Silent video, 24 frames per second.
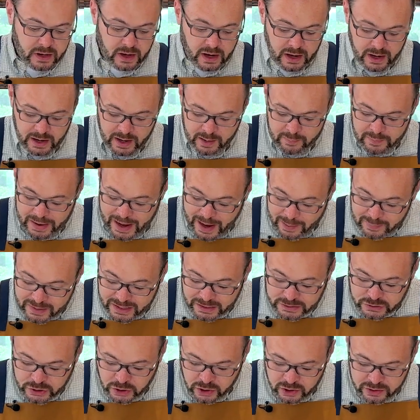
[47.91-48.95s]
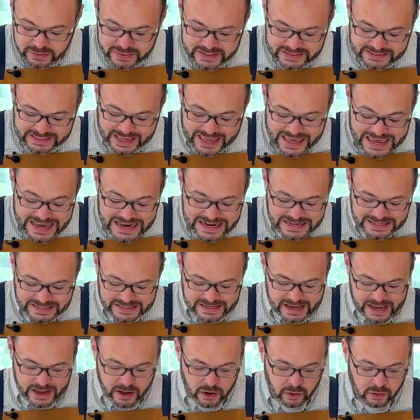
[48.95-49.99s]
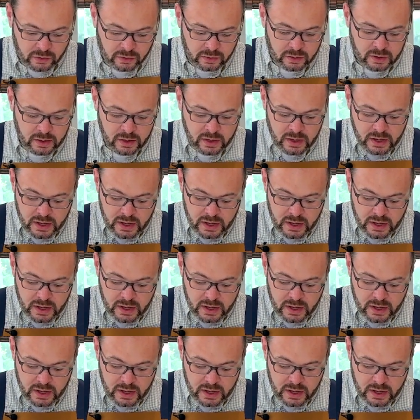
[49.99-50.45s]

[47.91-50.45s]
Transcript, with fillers: Um, I'm gonna turn this heat down